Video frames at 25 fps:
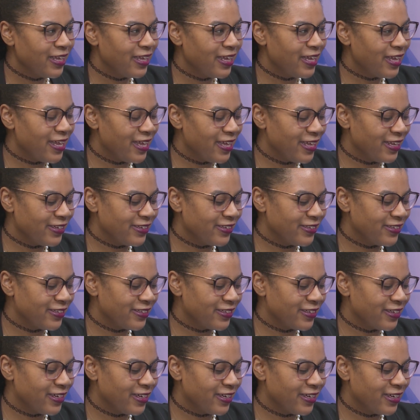And
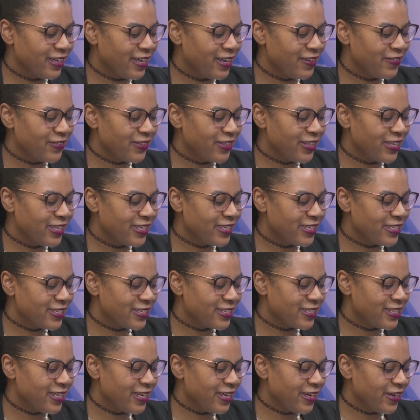uh, everything
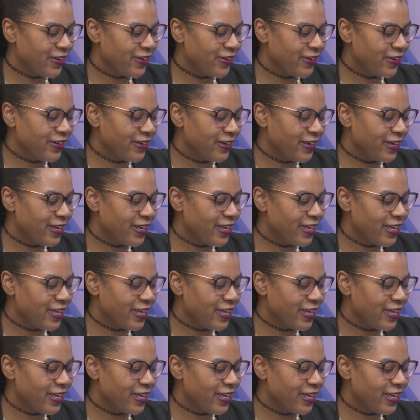is there.